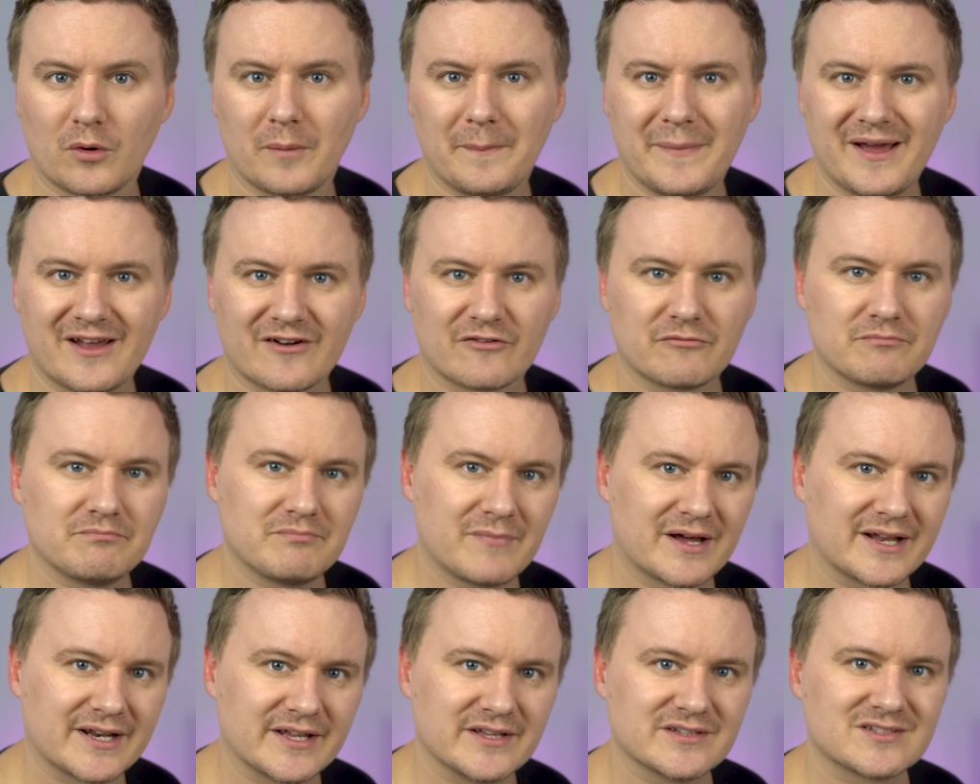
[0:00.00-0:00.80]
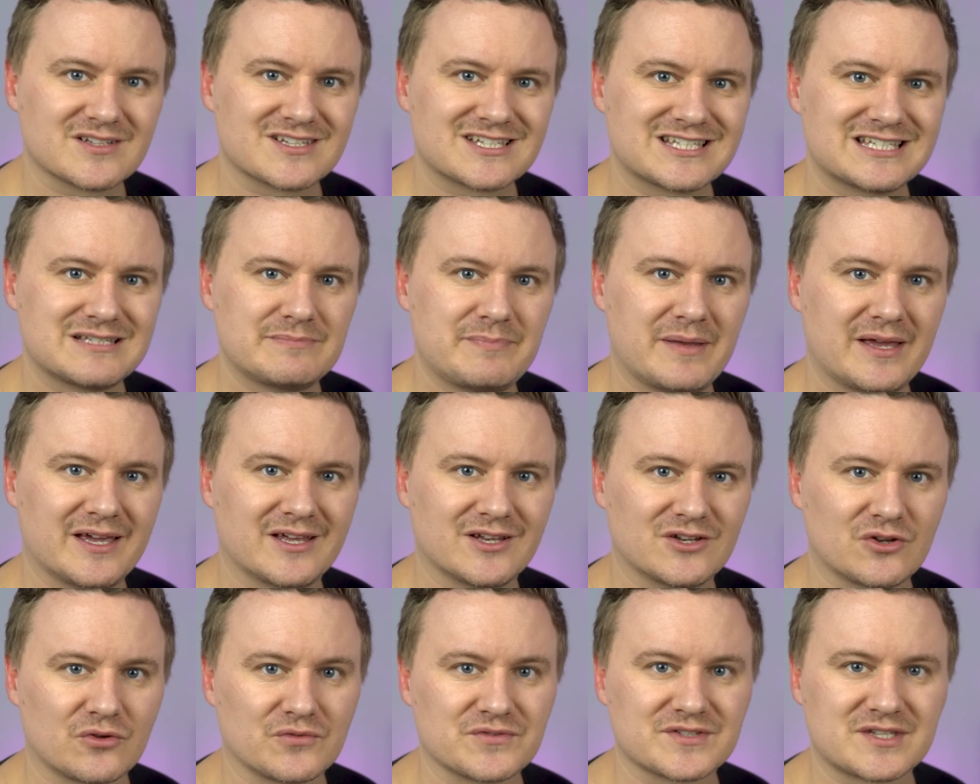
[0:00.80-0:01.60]
amount of money to
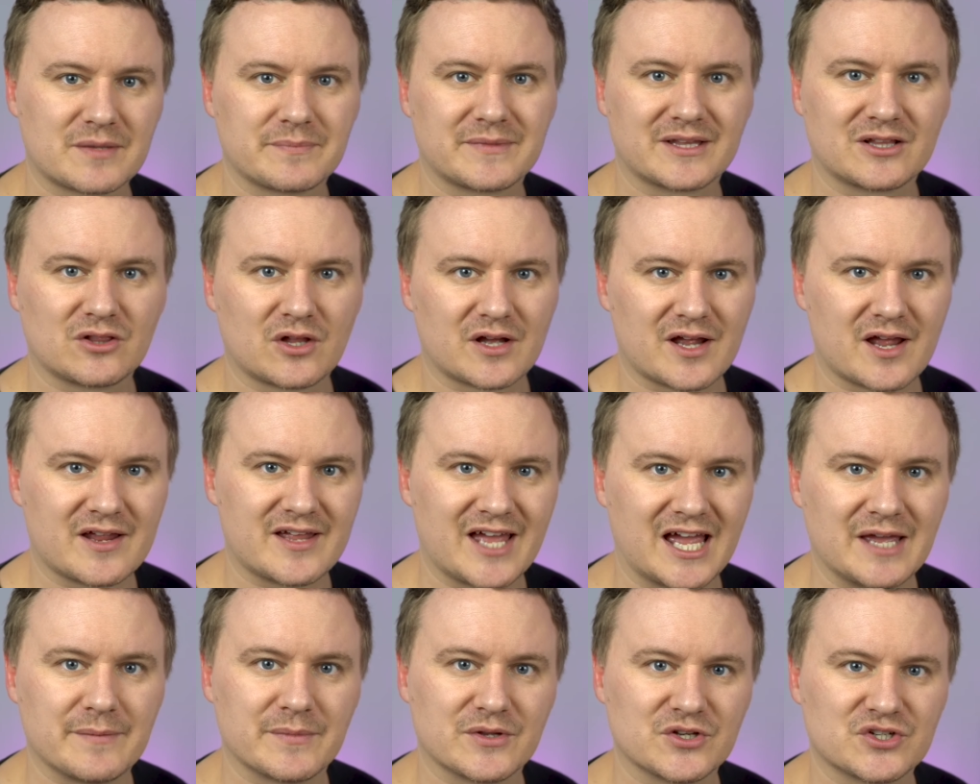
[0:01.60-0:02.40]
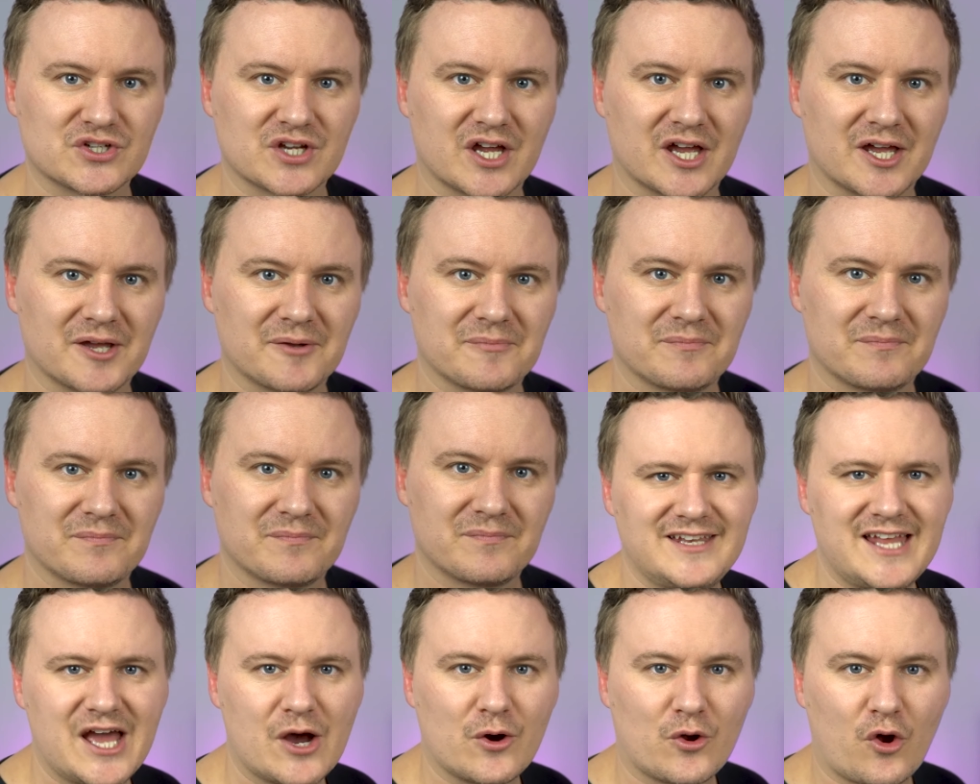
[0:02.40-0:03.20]
spend on something like a gaming chair.
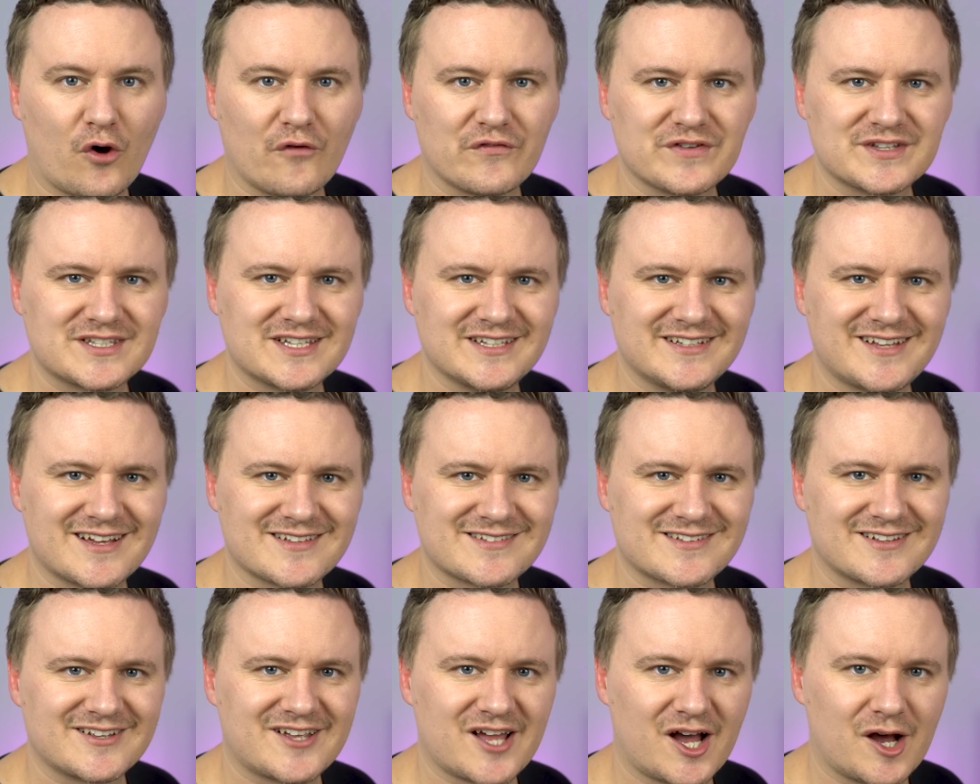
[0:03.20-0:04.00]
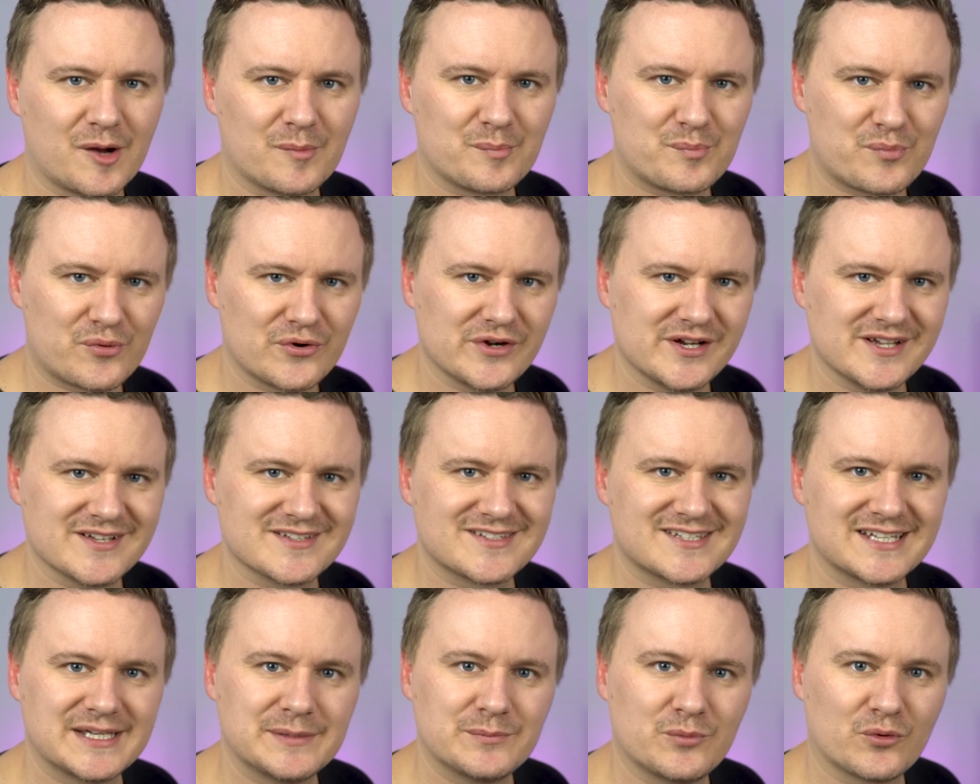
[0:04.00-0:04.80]
Now, it obviously doesn't come
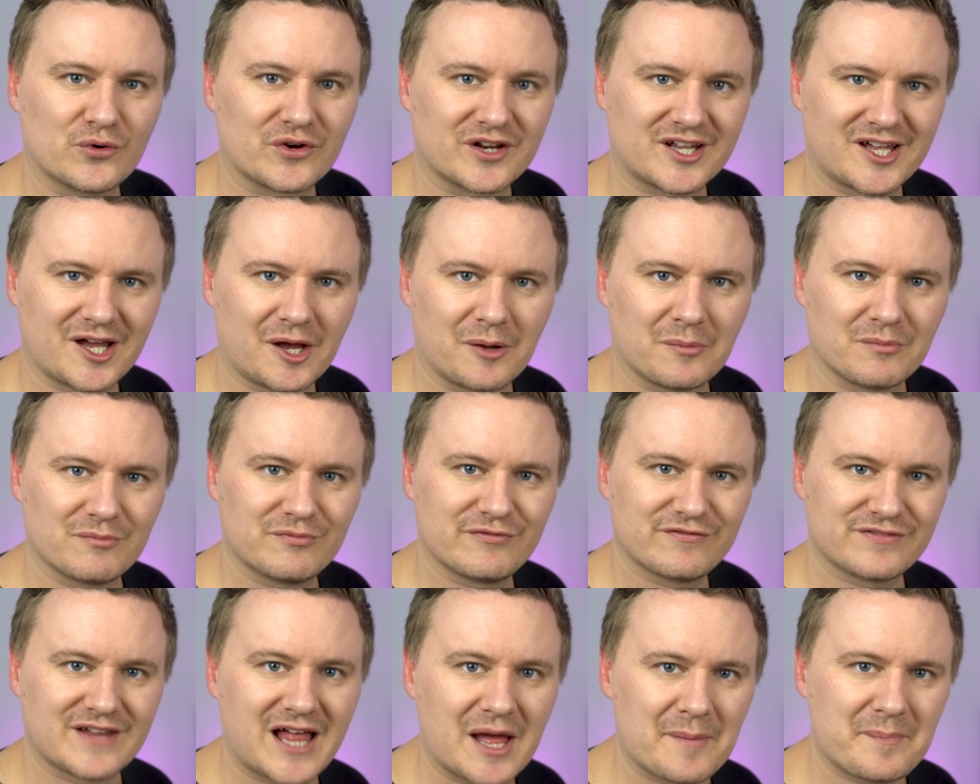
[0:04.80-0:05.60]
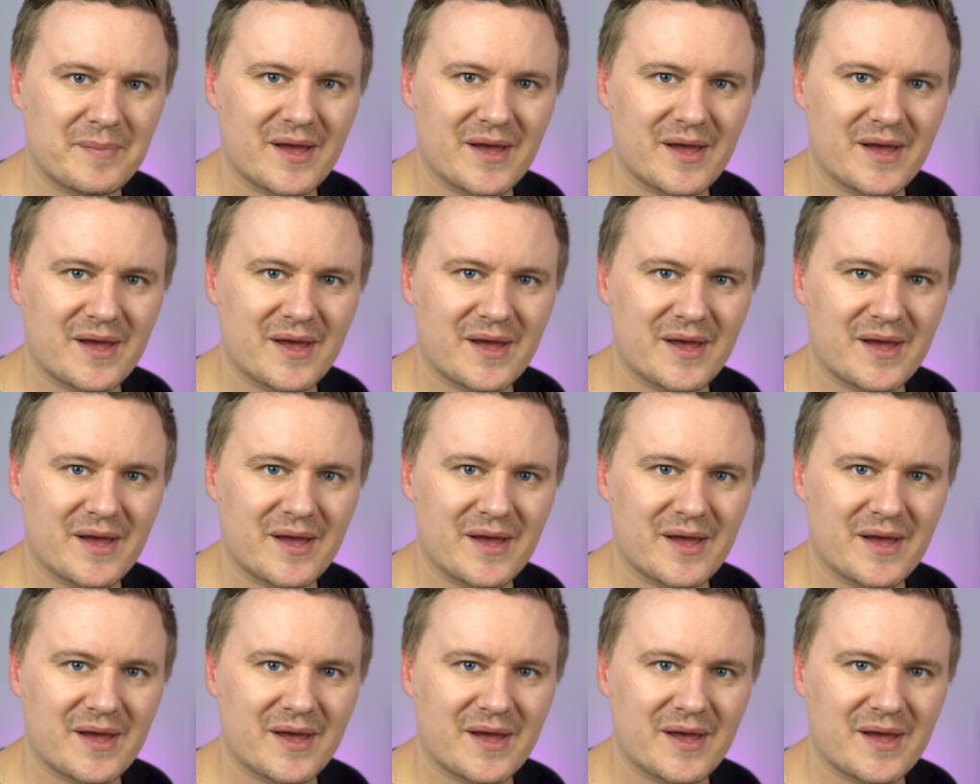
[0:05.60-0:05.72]
pre-assembled, it comes flat